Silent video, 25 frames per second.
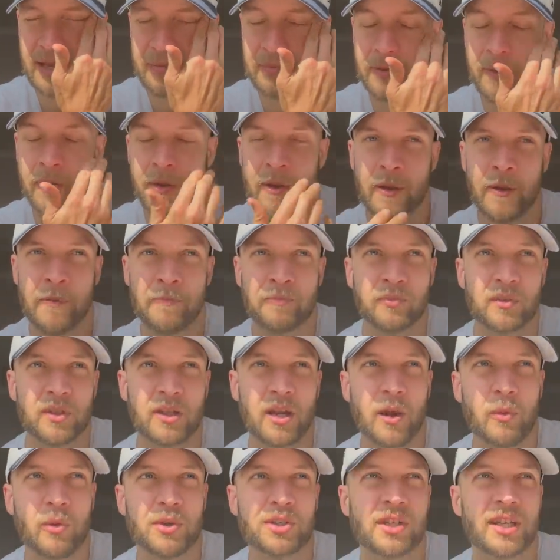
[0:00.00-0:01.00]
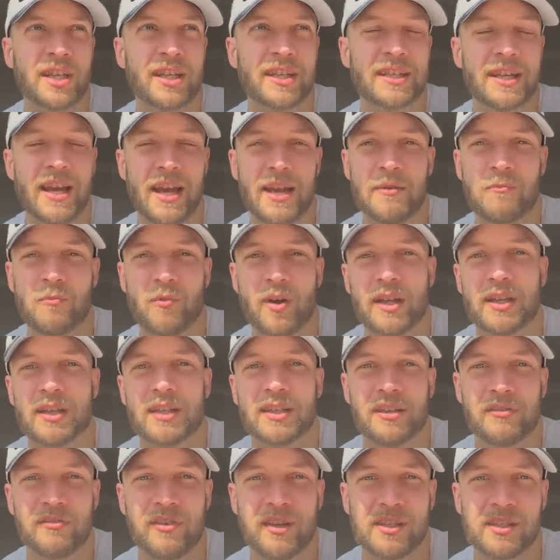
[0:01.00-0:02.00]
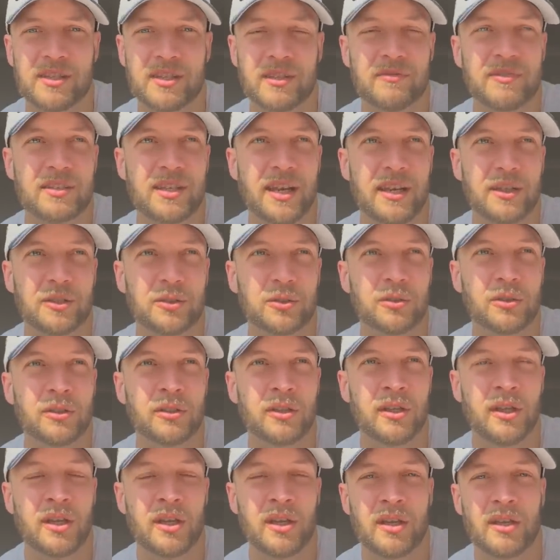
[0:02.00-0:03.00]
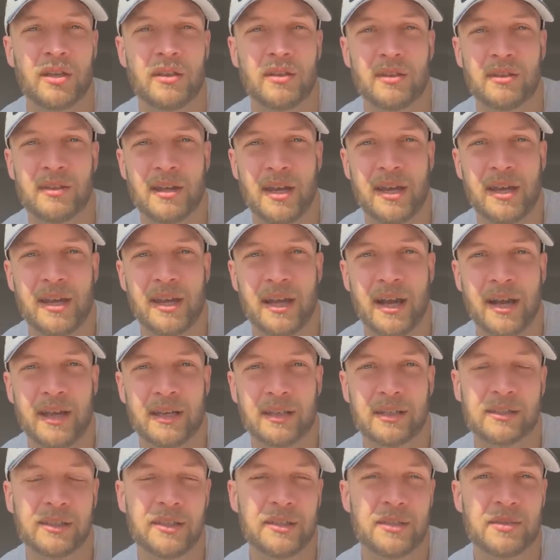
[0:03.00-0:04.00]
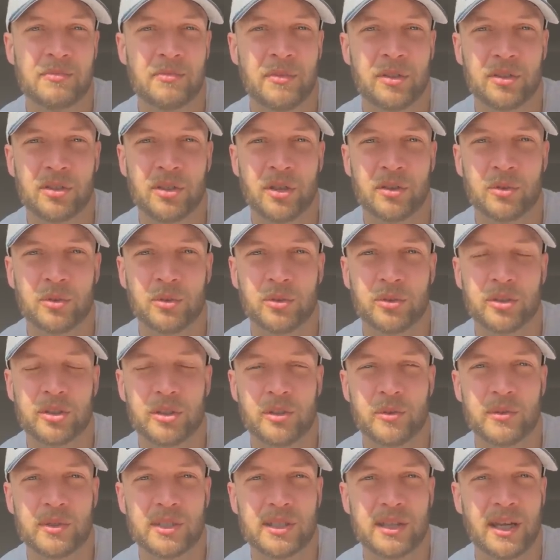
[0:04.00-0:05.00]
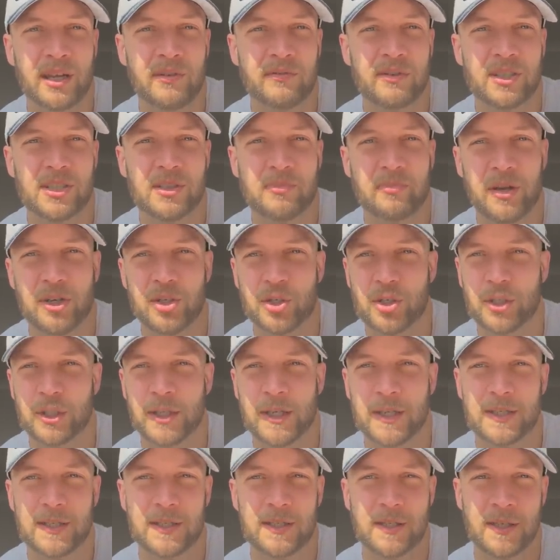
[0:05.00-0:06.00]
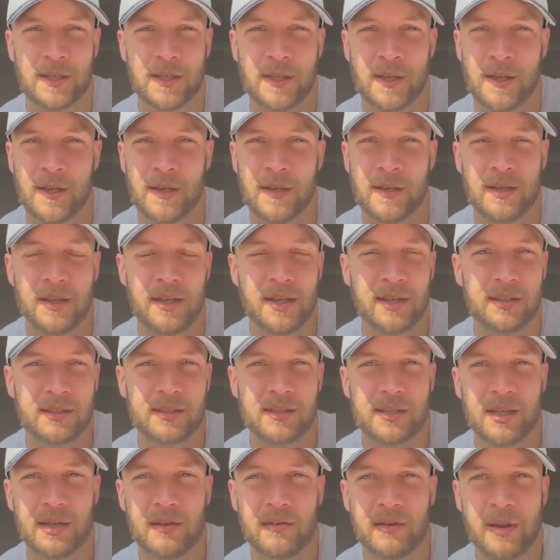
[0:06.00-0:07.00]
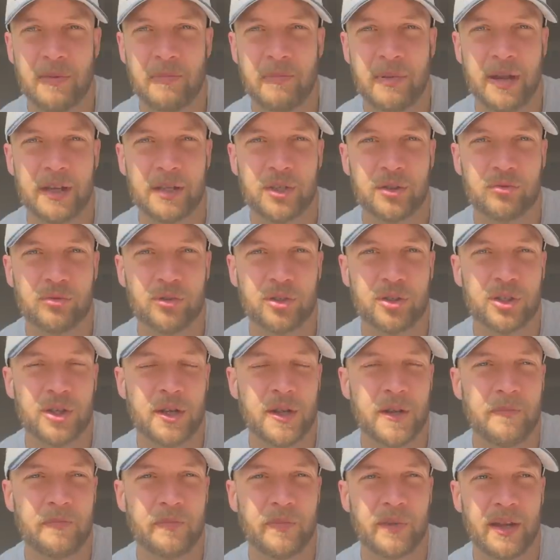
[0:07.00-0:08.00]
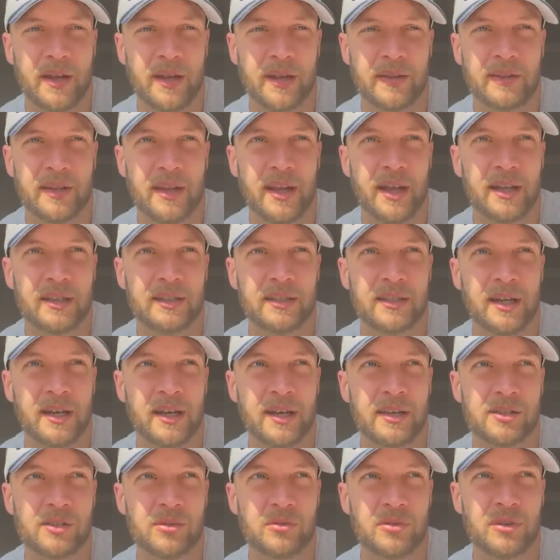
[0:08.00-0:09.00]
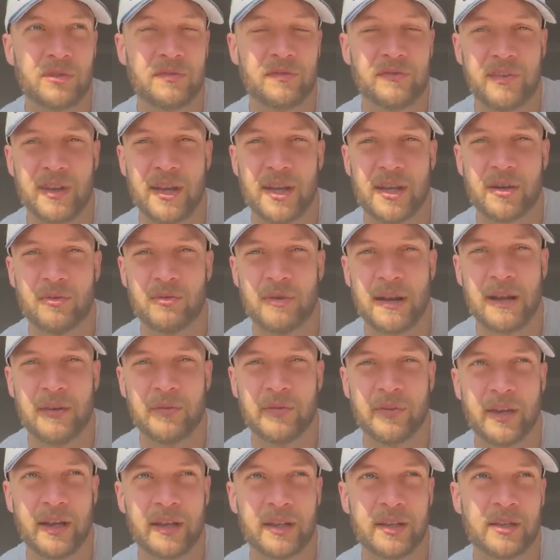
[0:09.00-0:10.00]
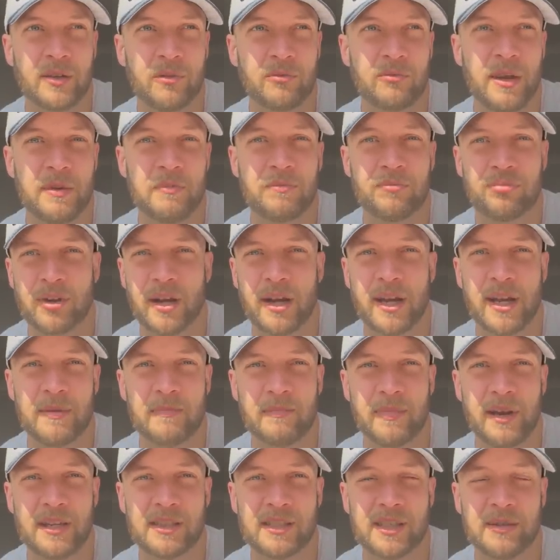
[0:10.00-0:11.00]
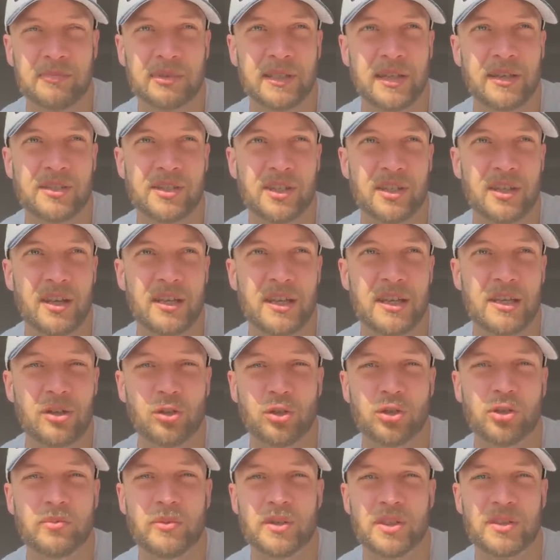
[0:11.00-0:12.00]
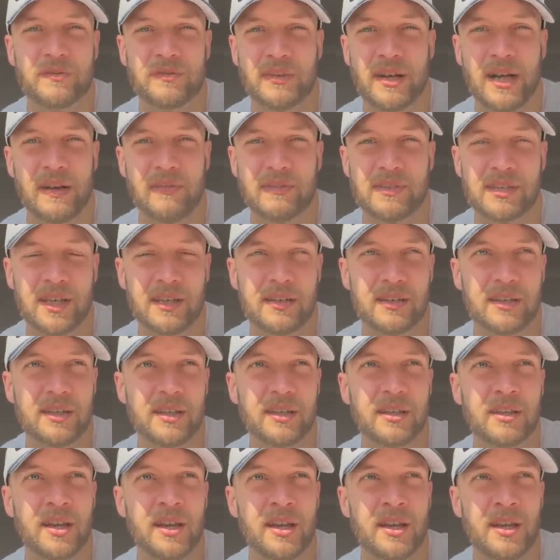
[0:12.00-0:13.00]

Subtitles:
but you know, it wasn't a game-wrecking defensive tackle. They had Clinton McDonald, who was kind of a specialist interior pass rusher, and they had guys who could fit in around that. You know, Red Bryant basically played as an enormous five technique.